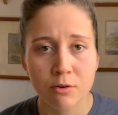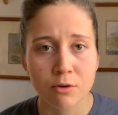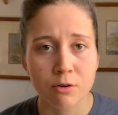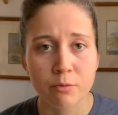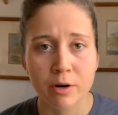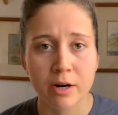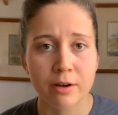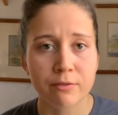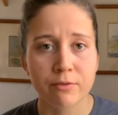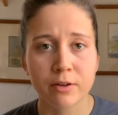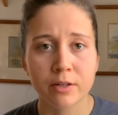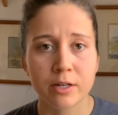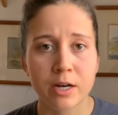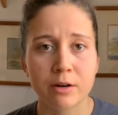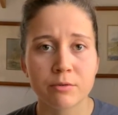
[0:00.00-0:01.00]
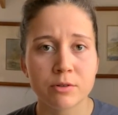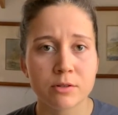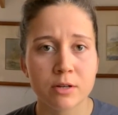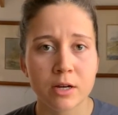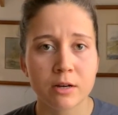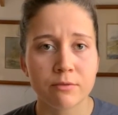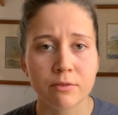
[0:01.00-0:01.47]
or where I felt like I was
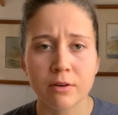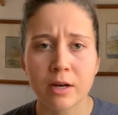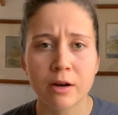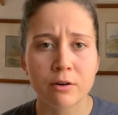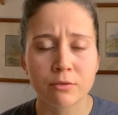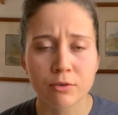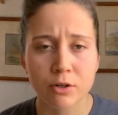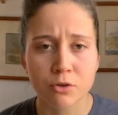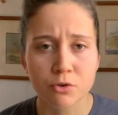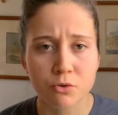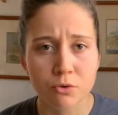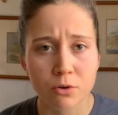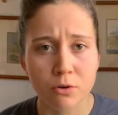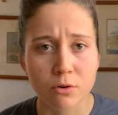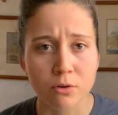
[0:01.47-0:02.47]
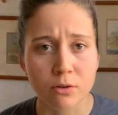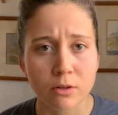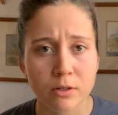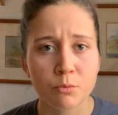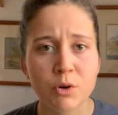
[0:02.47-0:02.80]
kind of out of control,